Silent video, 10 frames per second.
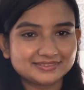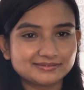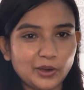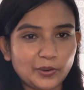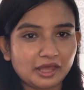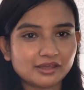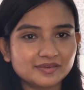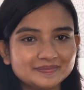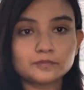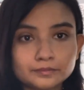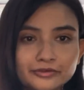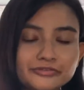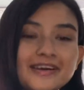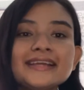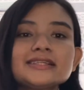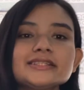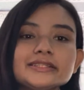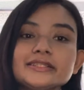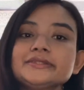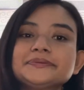okay
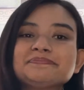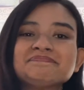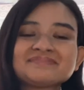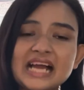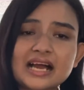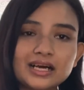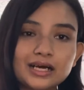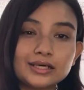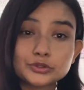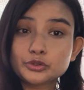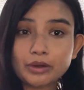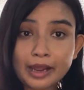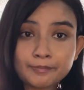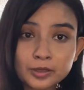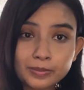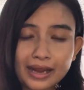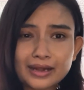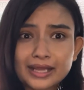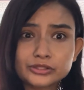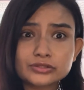finally uh, to wrap up i
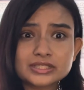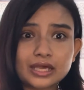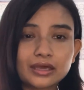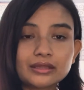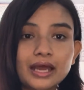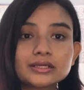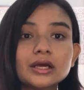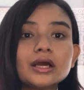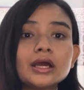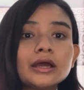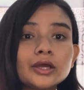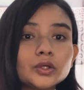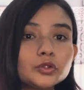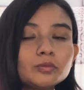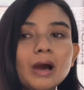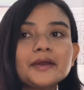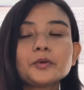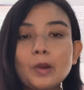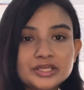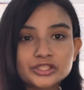like to say that you might
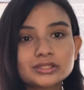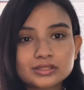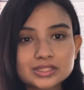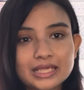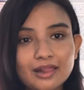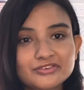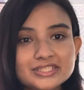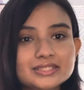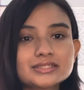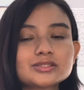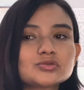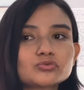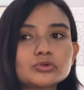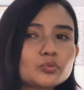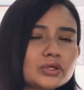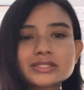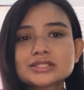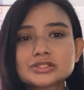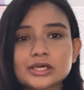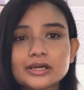question yourself is it was
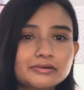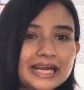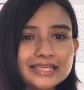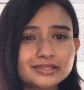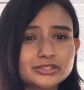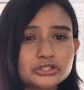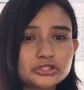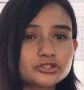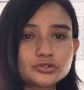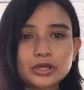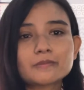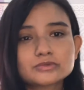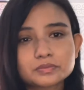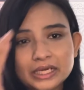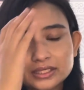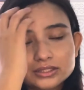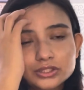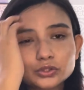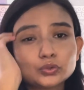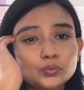it a right decision to come to medical
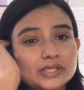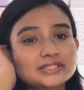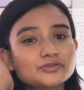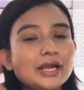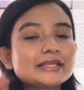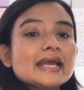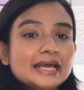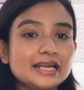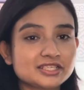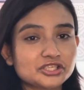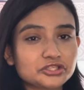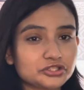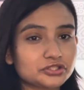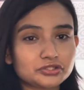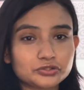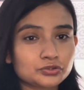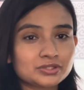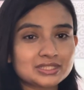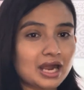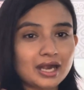school was it right decision to
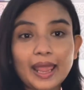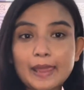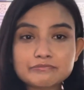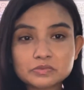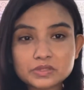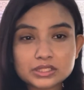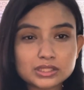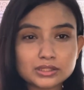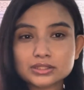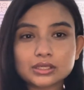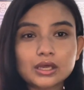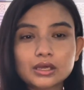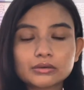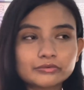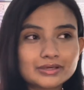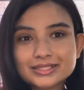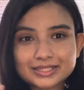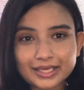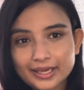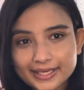start mbbs was
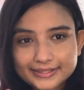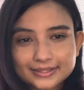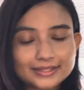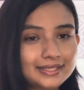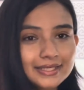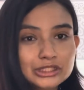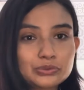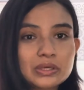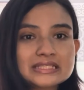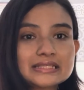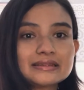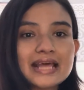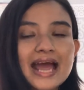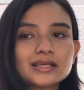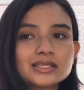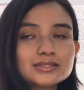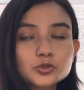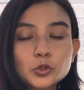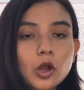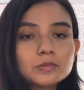it this was it that it's
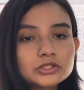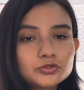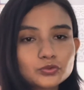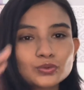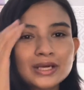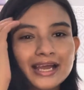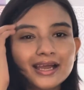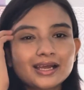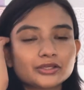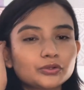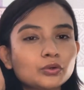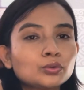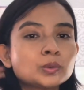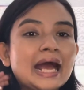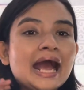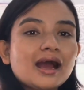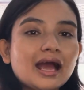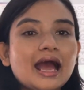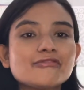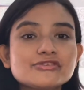normal to you know ha
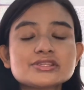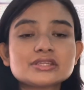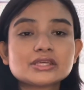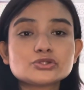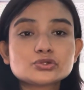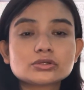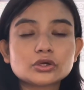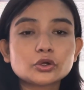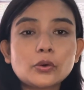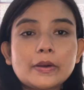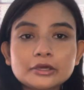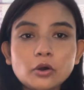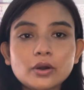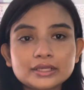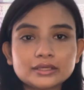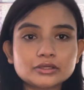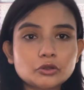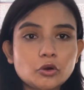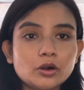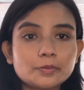have these things going on in
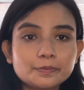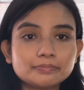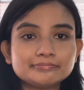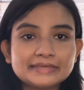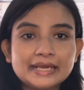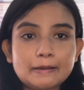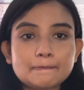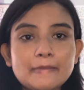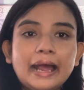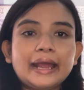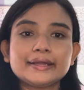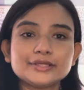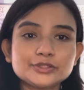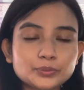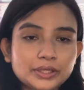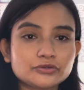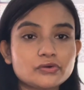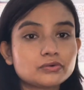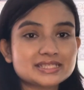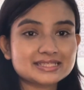your mind when
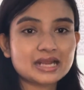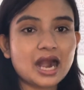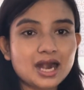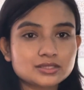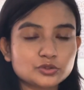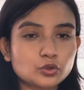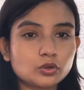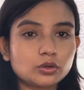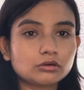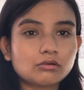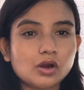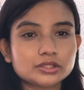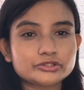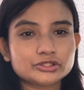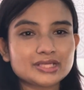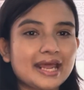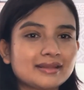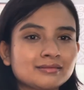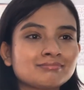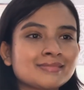you start your college
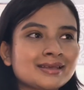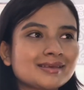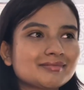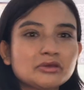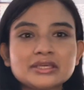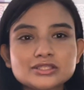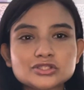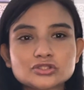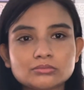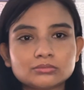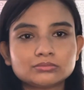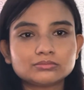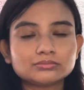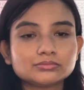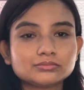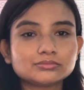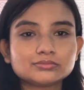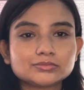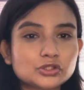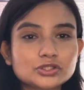and things
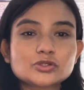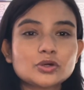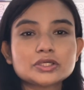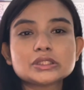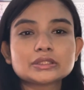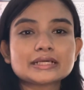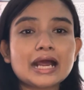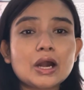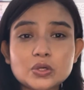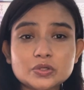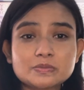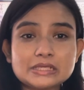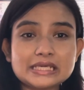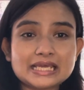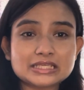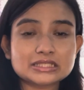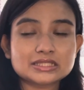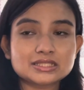does not turn out to be as